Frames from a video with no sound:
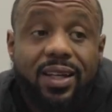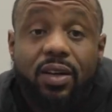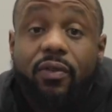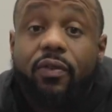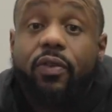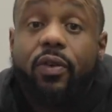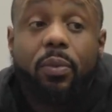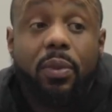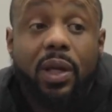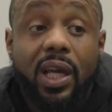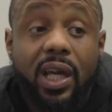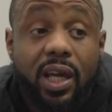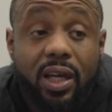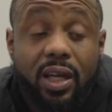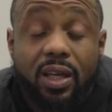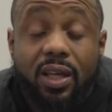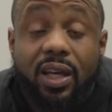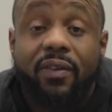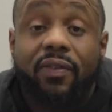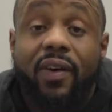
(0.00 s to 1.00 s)
For
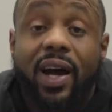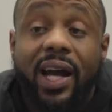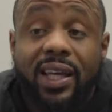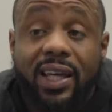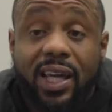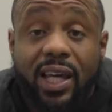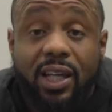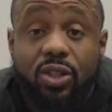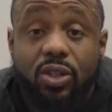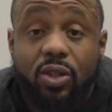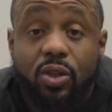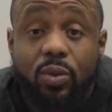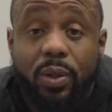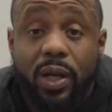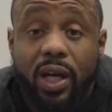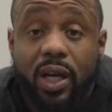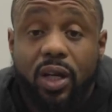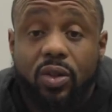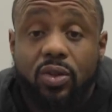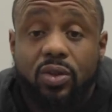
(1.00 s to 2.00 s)
me, if I gain 2
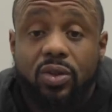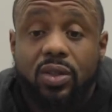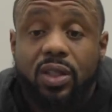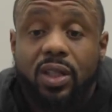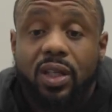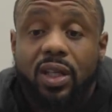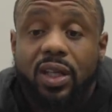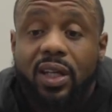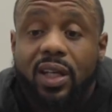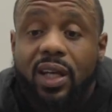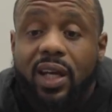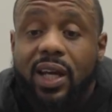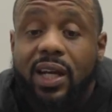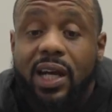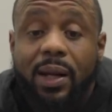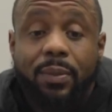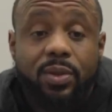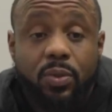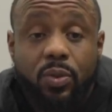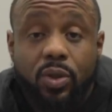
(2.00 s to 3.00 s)
pounds and
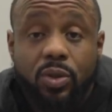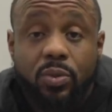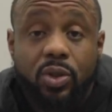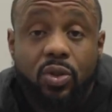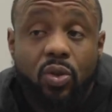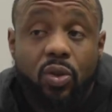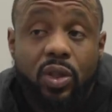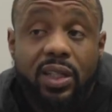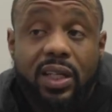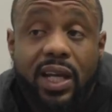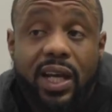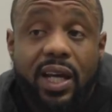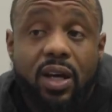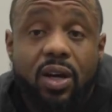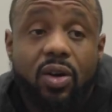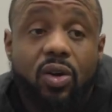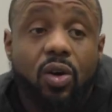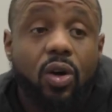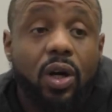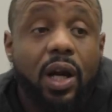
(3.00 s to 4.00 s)
I'm supposed to be going
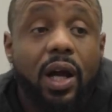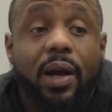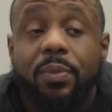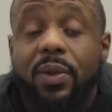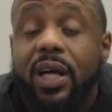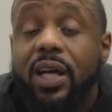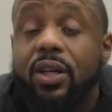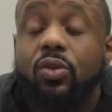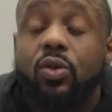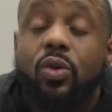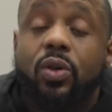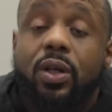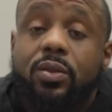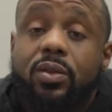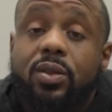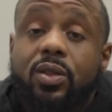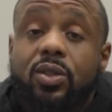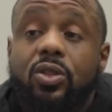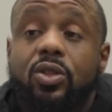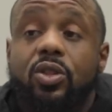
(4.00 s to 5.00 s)
down or I'm not doing what I'm
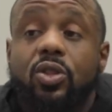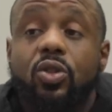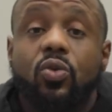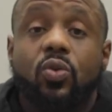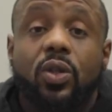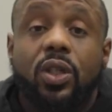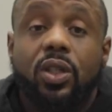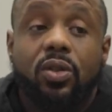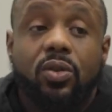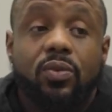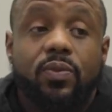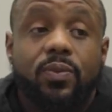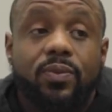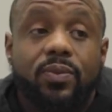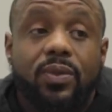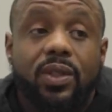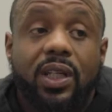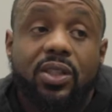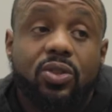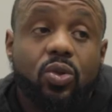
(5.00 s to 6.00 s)
supposed to do, well,
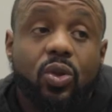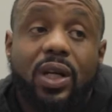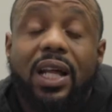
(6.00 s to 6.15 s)
guess what?